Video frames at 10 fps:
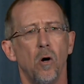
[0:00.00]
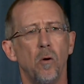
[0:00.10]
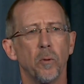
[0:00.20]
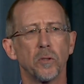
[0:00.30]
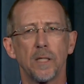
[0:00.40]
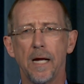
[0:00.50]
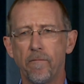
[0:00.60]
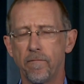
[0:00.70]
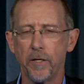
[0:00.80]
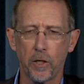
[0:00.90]
almost
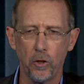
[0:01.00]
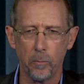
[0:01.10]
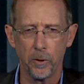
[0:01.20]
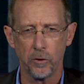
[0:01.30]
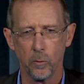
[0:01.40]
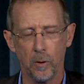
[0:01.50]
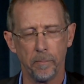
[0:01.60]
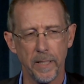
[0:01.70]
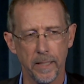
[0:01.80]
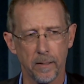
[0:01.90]
every Cuban you will
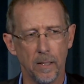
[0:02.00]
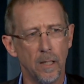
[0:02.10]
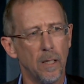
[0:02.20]
meet